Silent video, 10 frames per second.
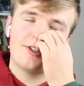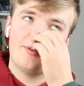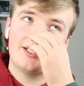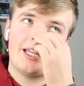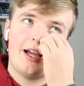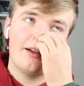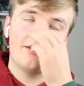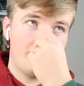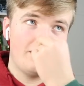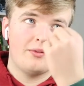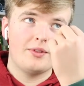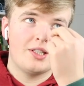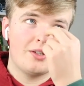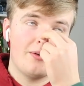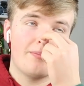so I get what
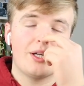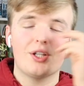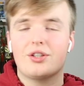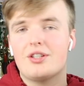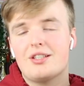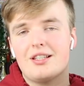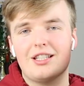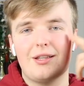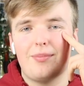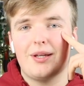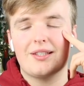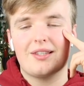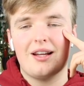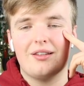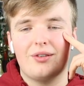he's doing, but it's just, it's a bit
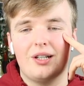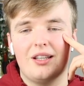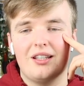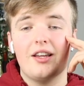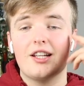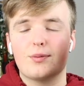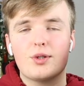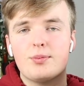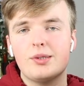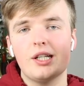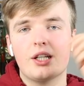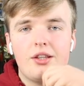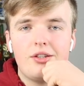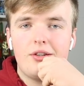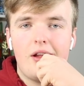sad, really. Thing is, what's Marina
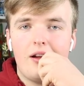gonna do